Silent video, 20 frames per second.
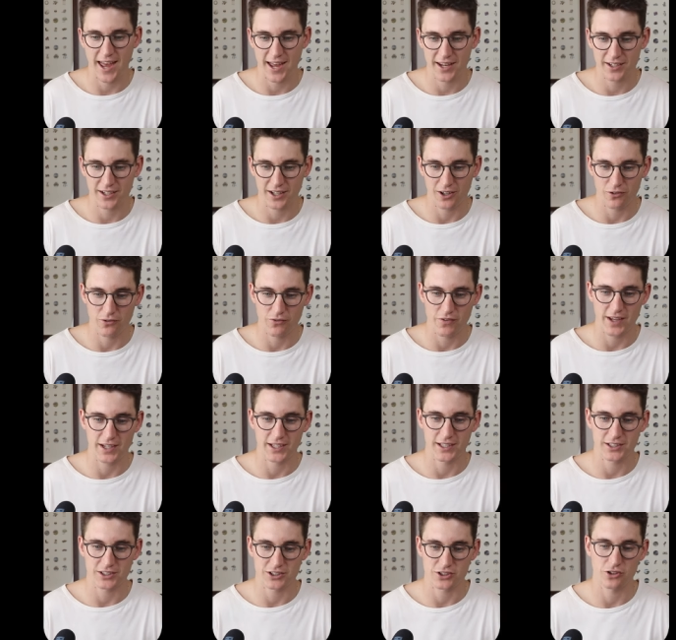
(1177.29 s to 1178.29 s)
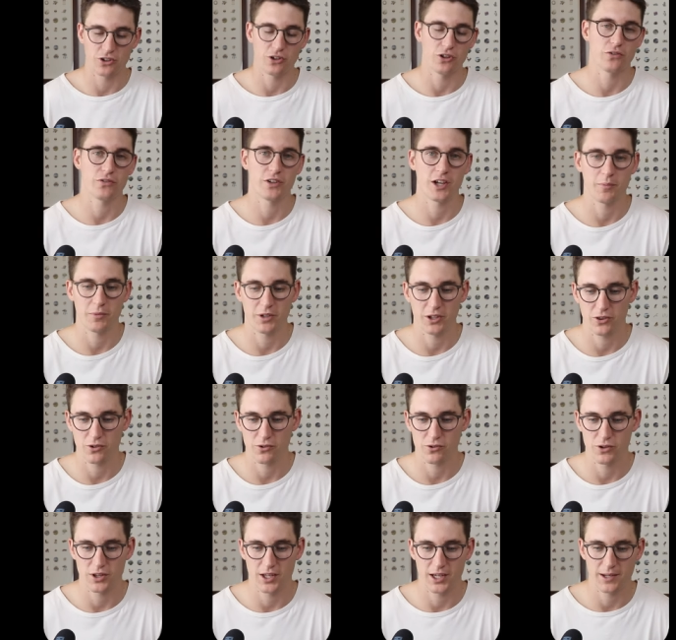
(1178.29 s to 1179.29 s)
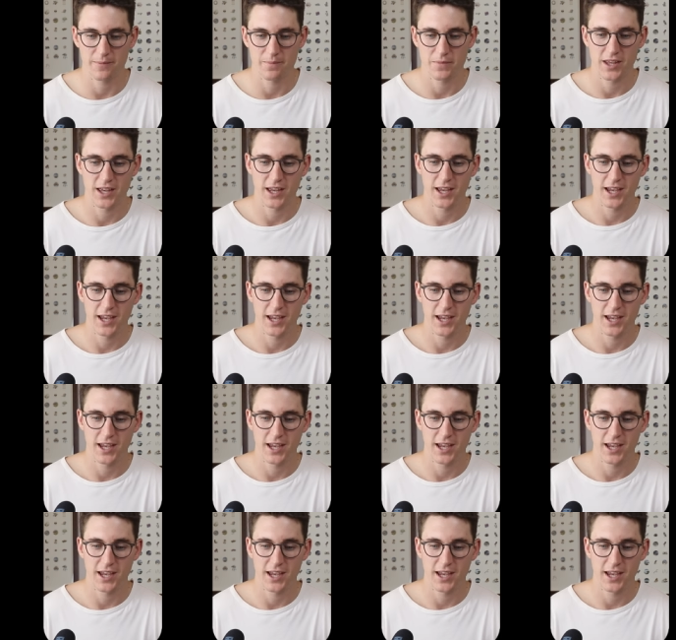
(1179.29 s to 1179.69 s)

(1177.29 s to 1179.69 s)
and our vagus nerve coming through there